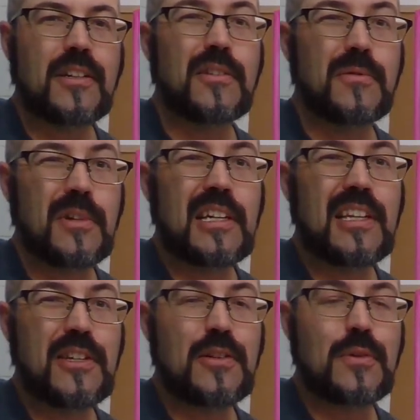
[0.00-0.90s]
you
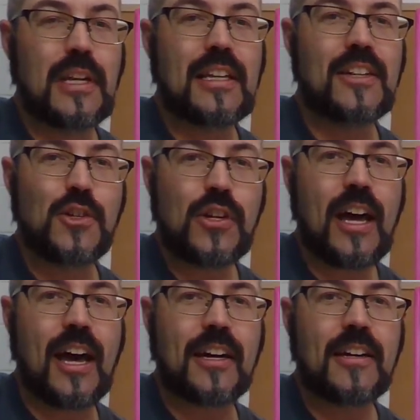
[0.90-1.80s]
really do need to
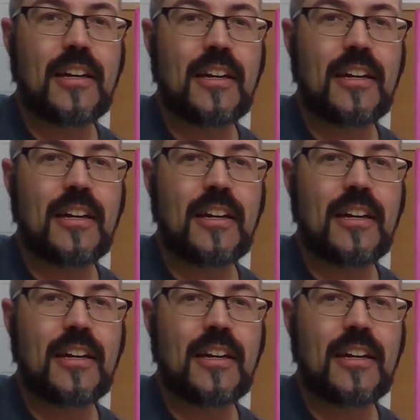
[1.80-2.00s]
check,